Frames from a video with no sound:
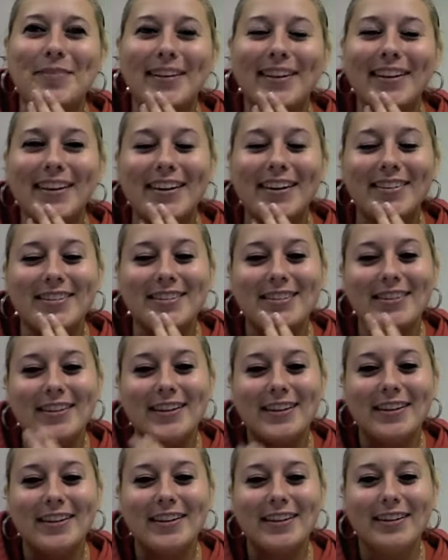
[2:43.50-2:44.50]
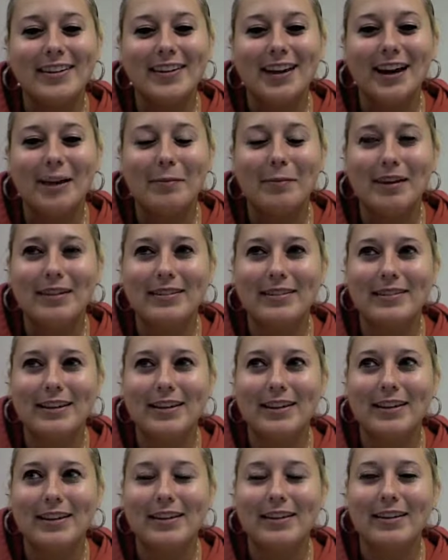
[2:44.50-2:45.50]
Yeah, so then at
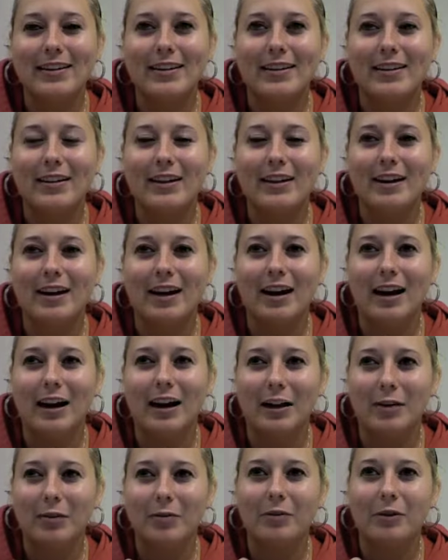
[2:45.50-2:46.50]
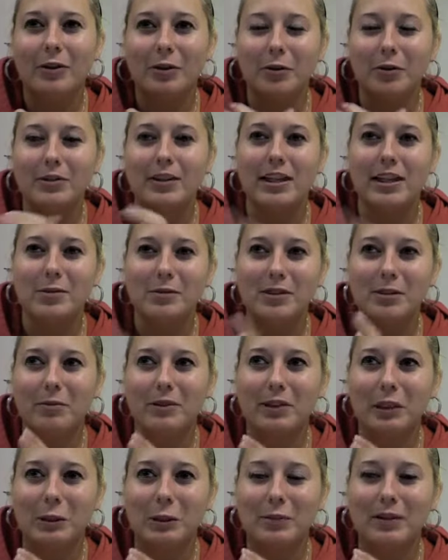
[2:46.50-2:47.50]
Mandala, I, you know, danced with them a
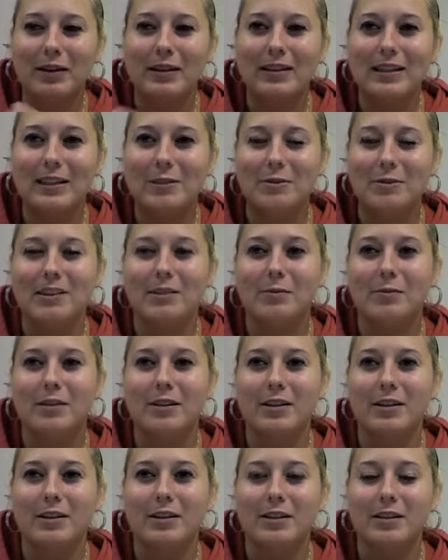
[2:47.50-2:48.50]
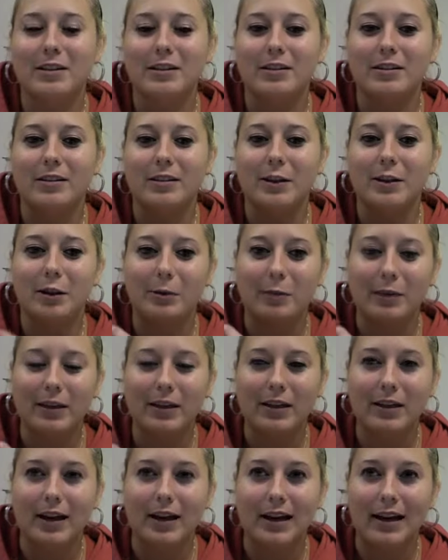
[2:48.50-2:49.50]
little bit, danced with some of the
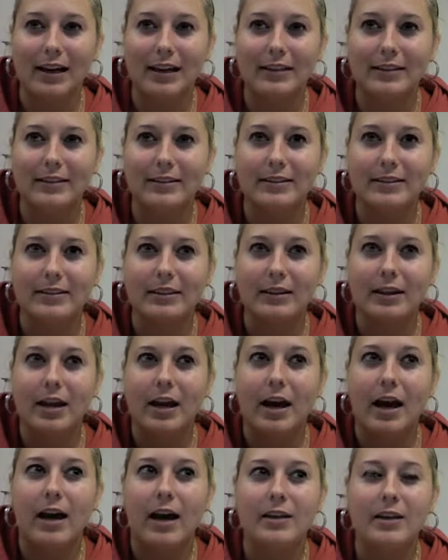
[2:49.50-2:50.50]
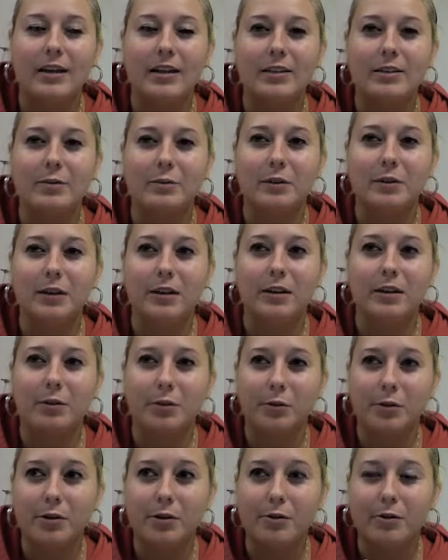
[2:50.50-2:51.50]
European guys. I danced with
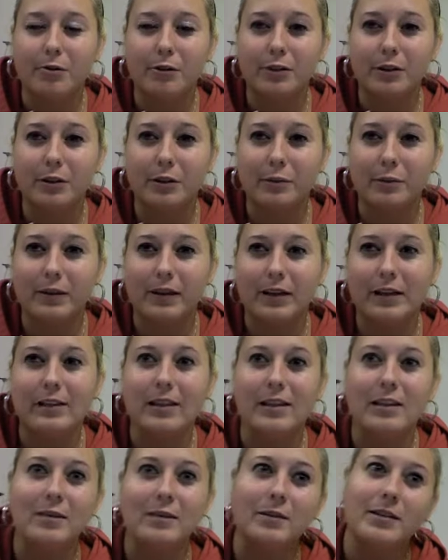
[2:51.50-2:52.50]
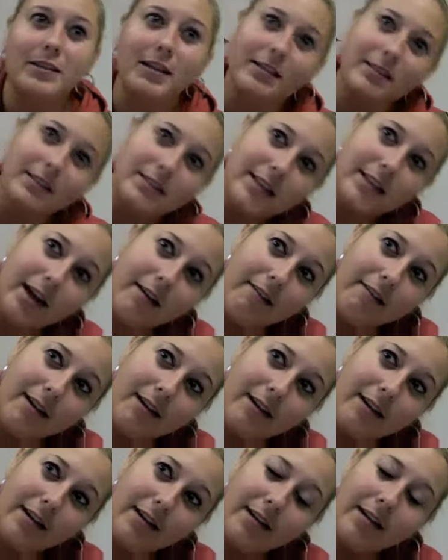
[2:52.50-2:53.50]
Kuko for a little bit. I danced with Sexy
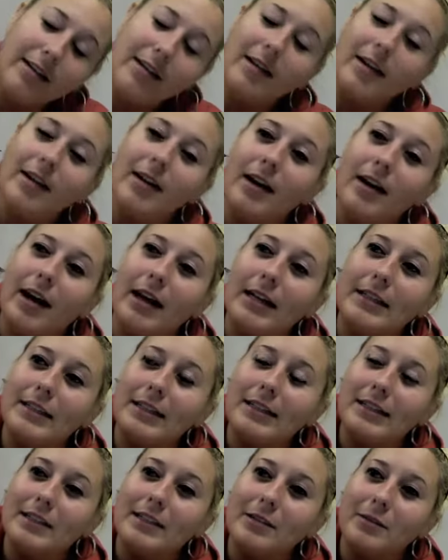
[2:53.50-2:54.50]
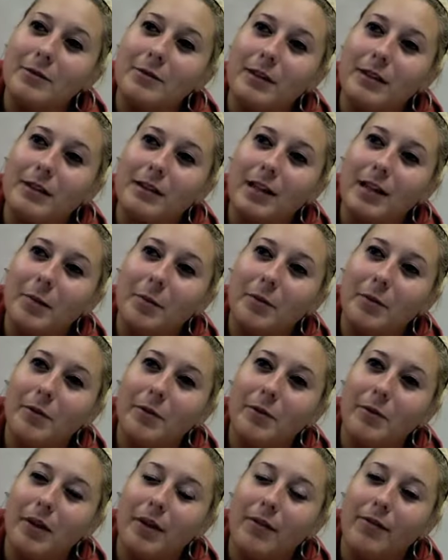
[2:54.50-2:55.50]
Sarah. I danced with a
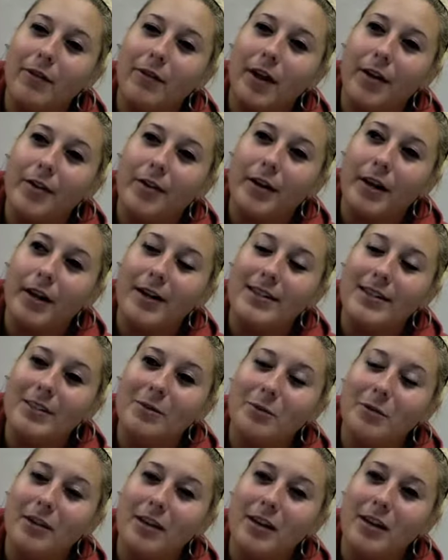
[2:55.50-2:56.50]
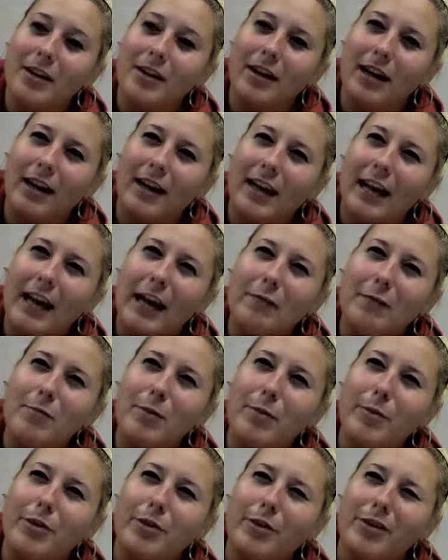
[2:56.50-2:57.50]
couple of the other guys that were there. I can't
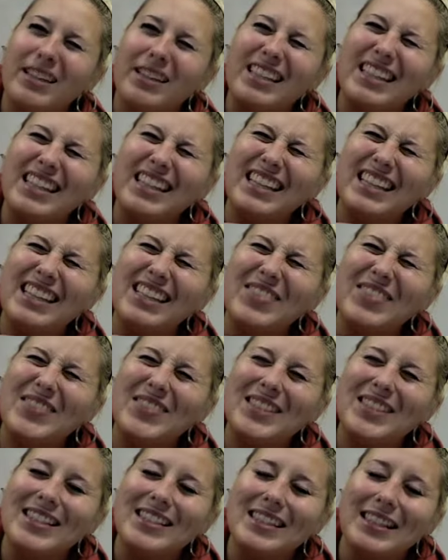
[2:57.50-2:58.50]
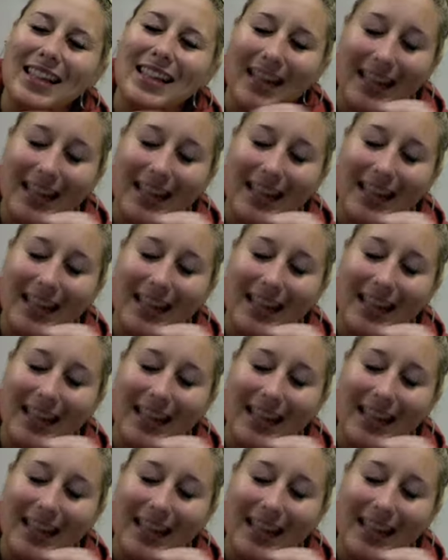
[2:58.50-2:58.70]
remember their names. I